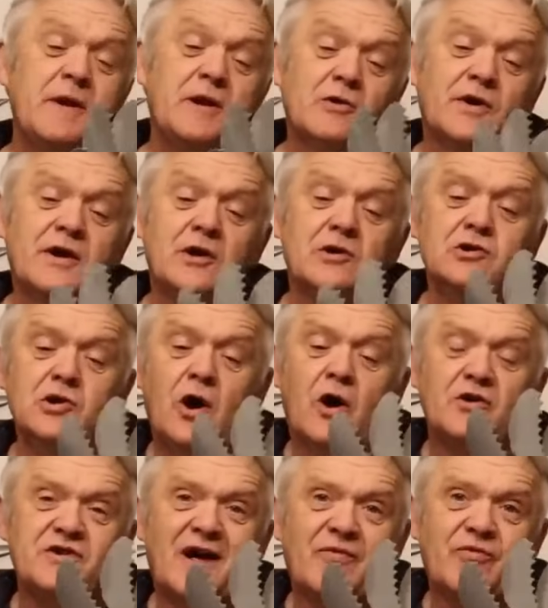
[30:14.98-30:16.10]
We've been looking a
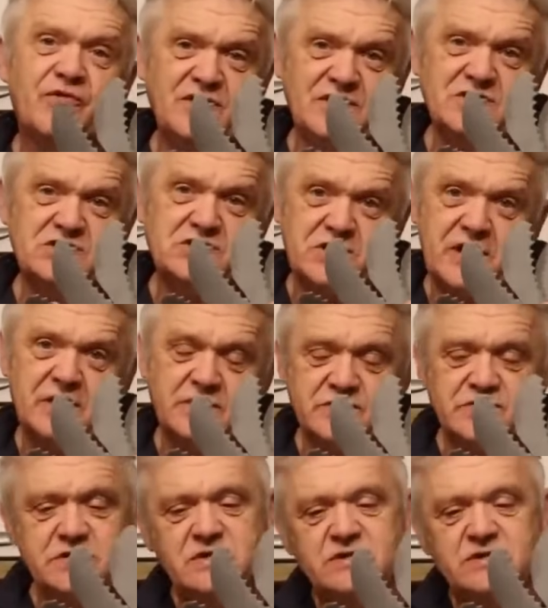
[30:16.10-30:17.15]
lot at these things,